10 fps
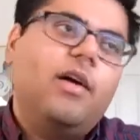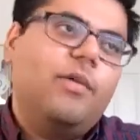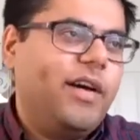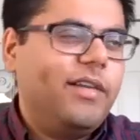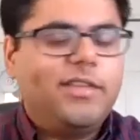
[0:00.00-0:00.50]

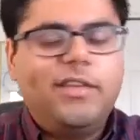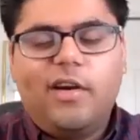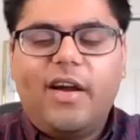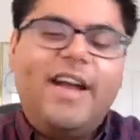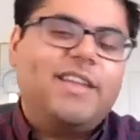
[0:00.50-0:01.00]
well,
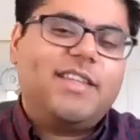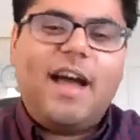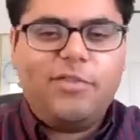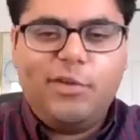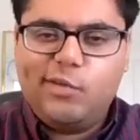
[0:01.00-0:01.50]
I just
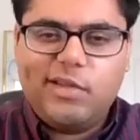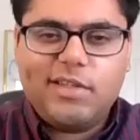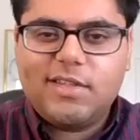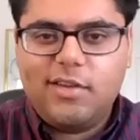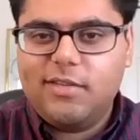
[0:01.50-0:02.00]
have to do
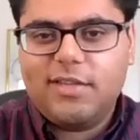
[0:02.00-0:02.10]
this.